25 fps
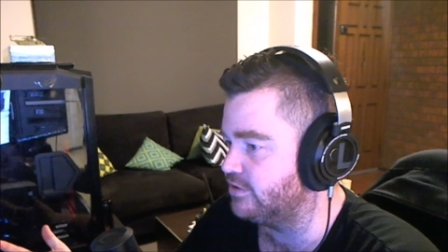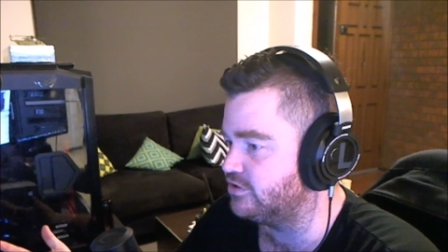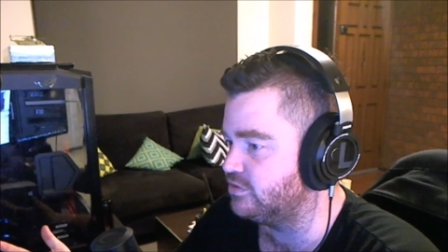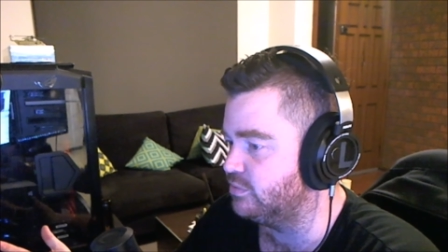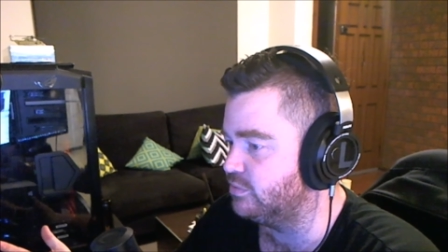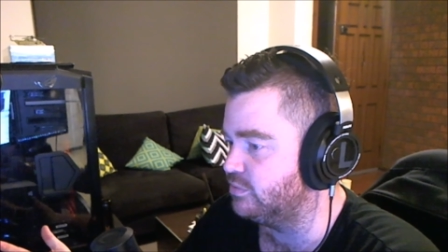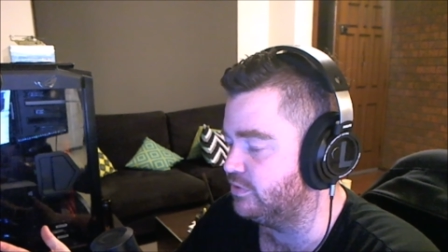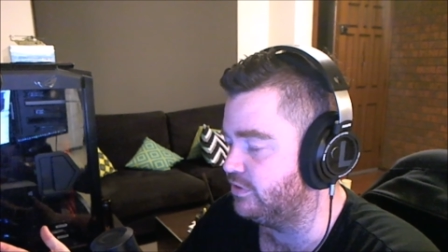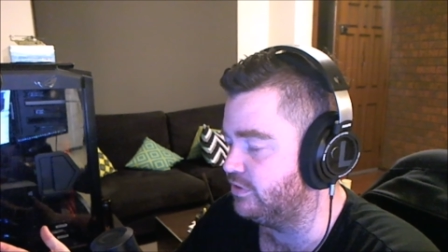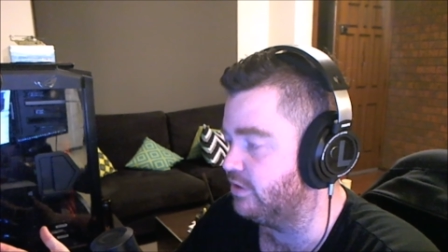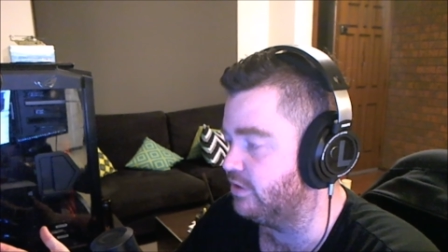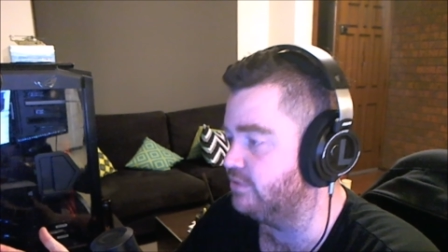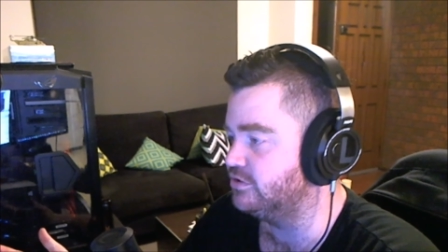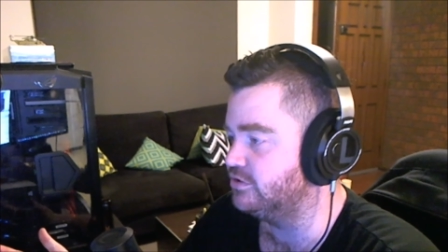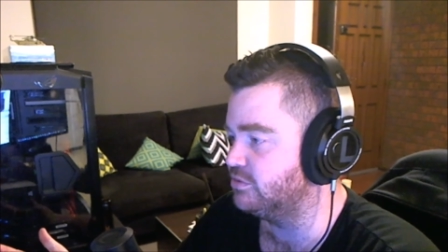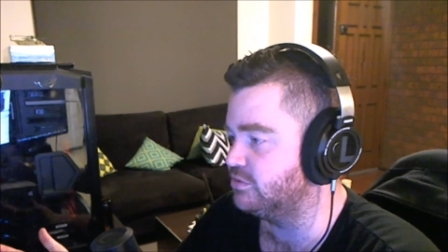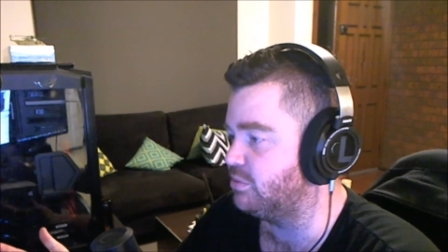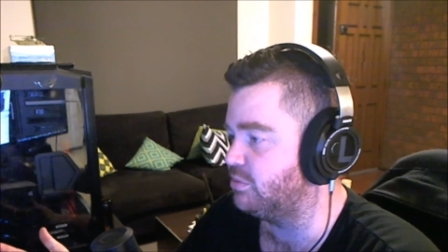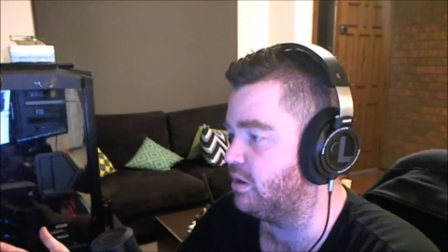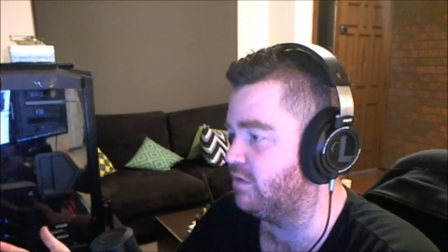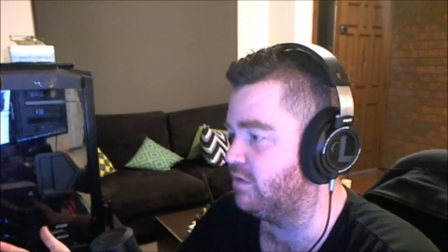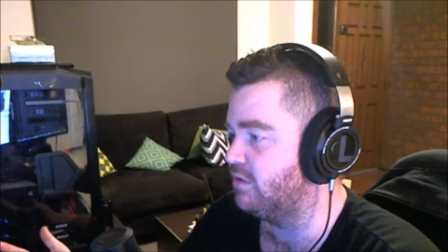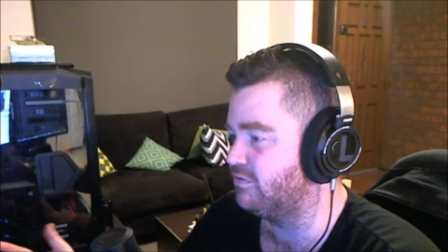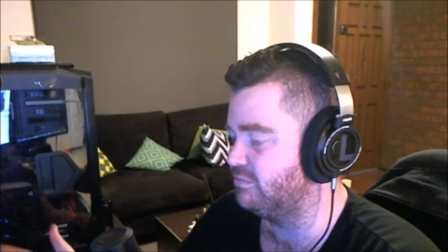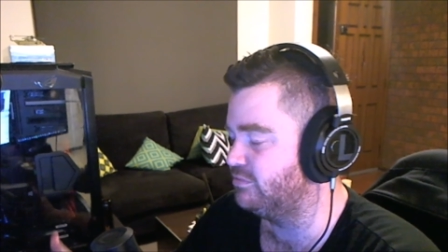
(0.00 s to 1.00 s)
with those apart
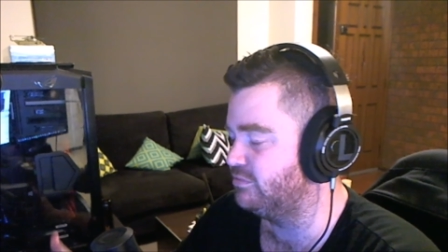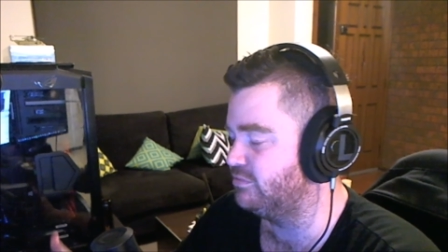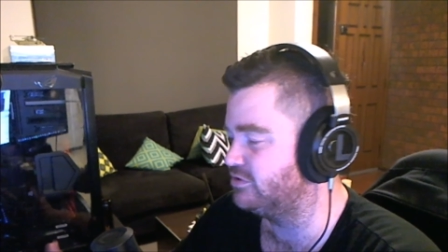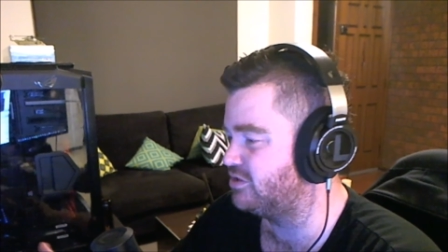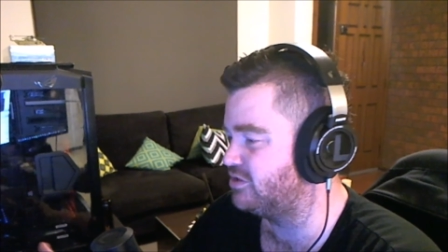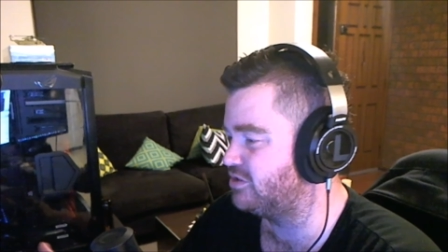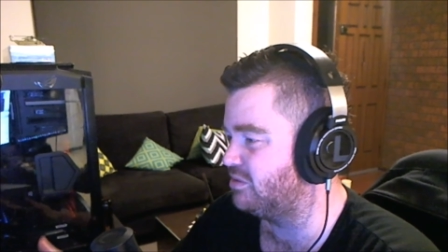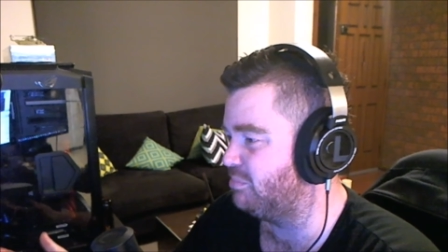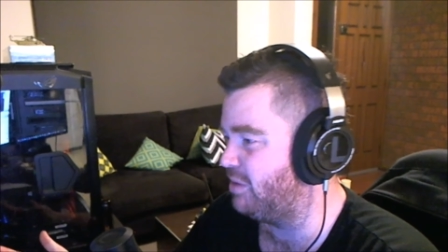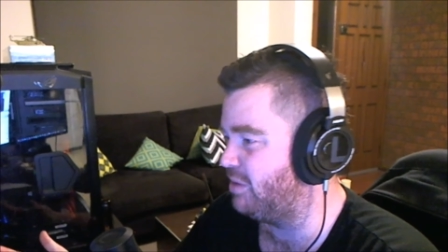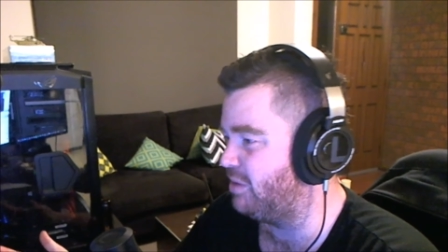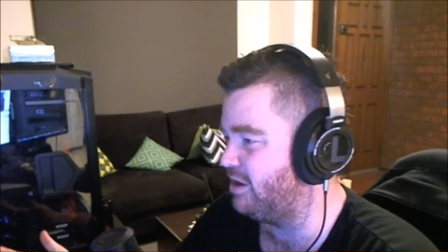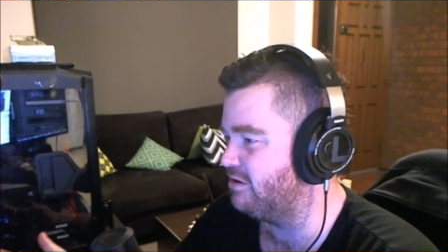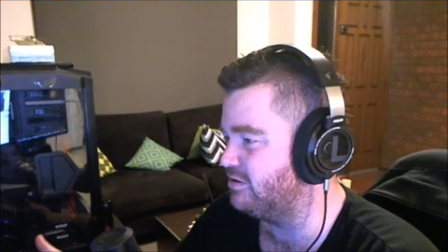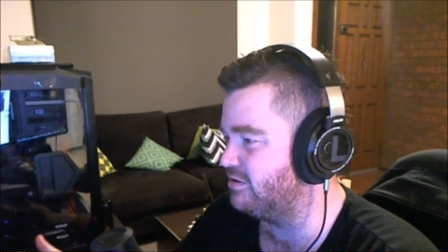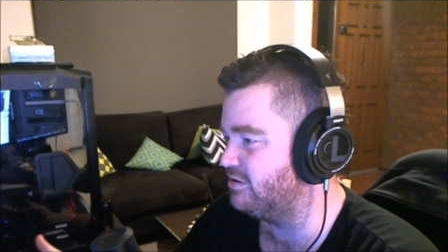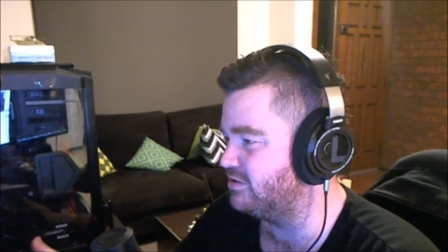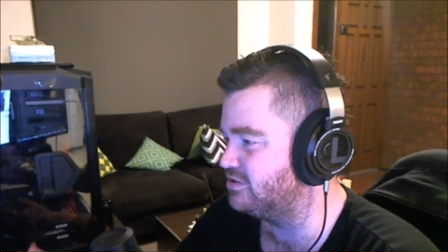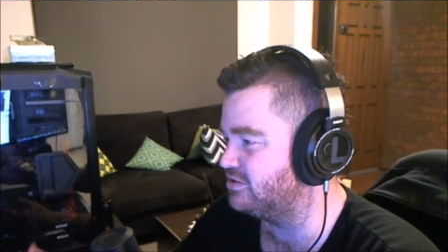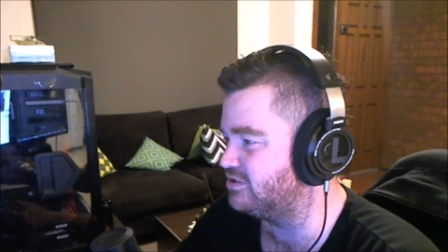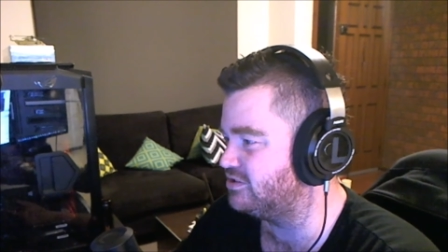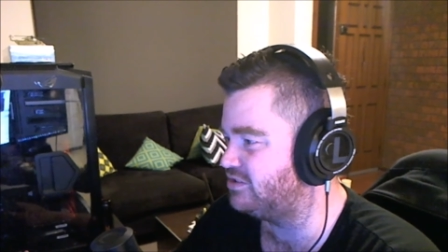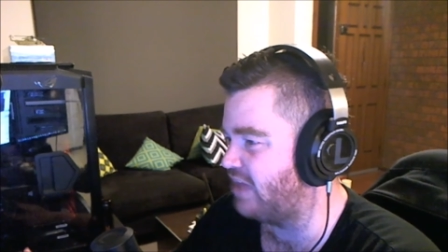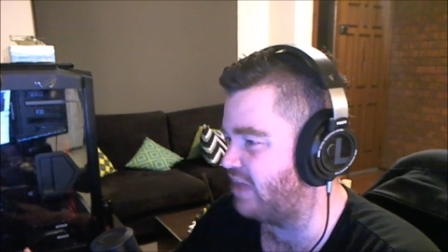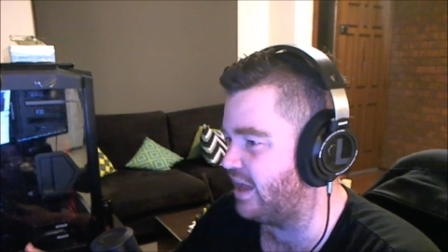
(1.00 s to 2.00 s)
from just comparing
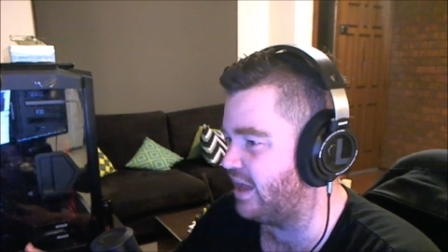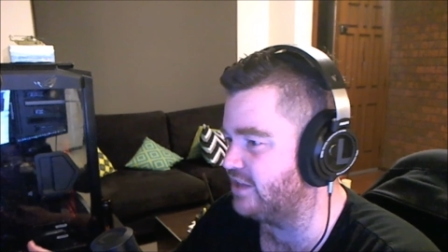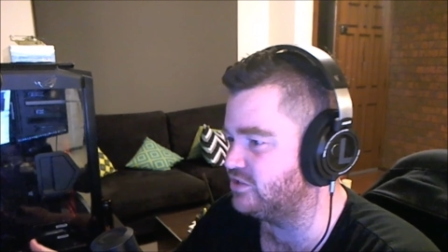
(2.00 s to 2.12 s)
stats,